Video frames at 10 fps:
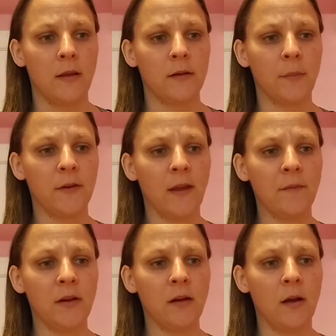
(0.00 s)
Number
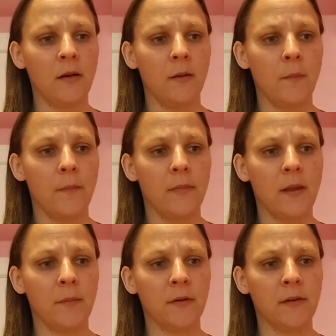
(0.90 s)

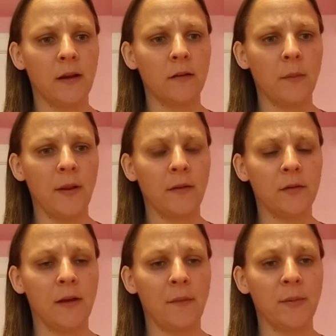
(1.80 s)
six on my list
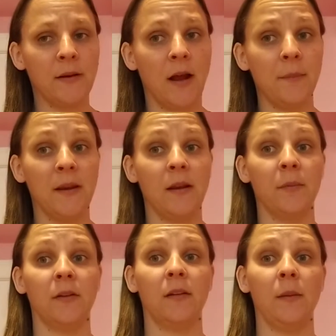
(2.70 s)
would have to be not being
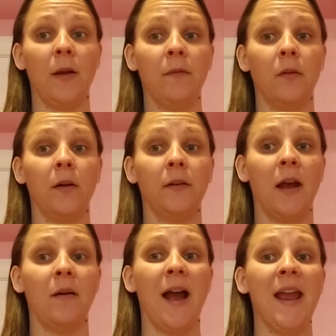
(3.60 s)
able to see my floor.
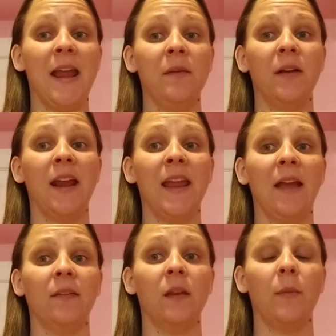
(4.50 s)
Now, I hate when I
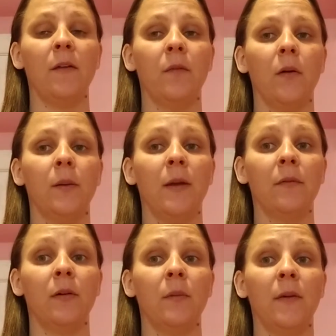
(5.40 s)
can't see my floor in my
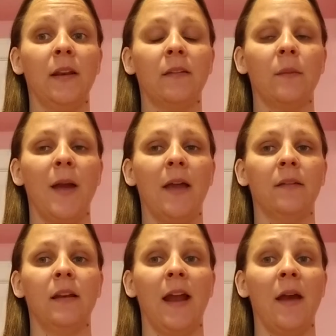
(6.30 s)
room when it's a
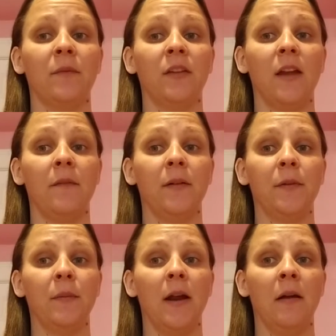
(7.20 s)
mess and I have stuff
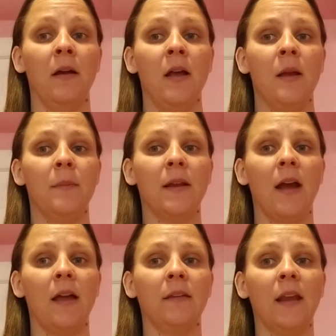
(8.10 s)
everywhere
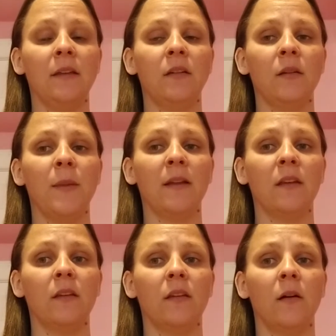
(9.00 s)
because it
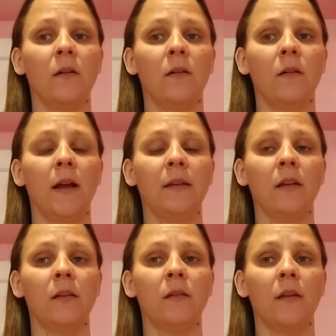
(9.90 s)

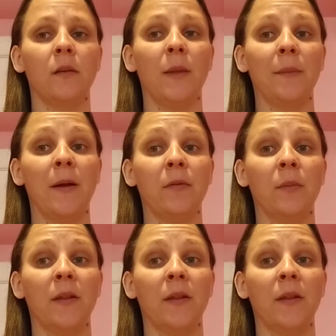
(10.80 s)
just doesn't make my room